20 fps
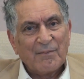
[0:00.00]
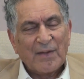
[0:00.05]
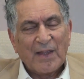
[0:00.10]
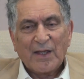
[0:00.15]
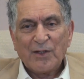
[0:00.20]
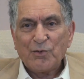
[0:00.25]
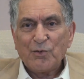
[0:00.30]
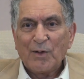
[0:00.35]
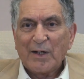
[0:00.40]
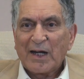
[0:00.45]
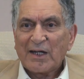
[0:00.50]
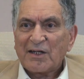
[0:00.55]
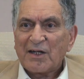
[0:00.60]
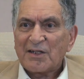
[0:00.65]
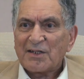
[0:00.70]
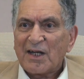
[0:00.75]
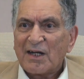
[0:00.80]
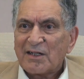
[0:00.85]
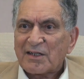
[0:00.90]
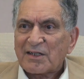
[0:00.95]
and you'll get
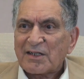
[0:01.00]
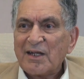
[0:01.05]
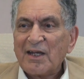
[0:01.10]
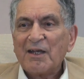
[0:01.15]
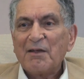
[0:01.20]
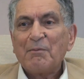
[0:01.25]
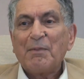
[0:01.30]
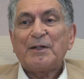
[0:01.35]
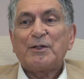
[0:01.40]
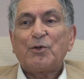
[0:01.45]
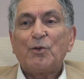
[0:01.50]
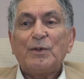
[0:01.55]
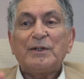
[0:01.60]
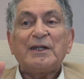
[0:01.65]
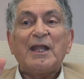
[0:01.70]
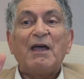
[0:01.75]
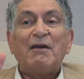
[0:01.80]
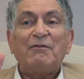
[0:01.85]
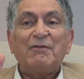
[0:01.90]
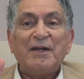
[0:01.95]
results. But do it
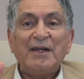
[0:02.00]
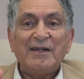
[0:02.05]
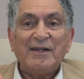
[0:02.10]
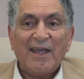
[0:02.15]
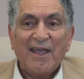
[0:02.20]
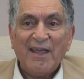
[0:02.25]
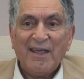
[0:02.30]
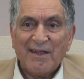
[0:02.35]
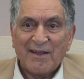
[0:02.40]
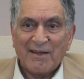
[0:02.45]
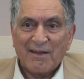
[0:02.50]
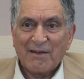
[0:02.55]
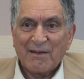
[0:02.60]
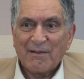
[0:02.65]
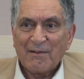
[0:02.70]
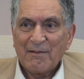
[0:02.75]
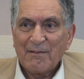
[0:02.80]
every day.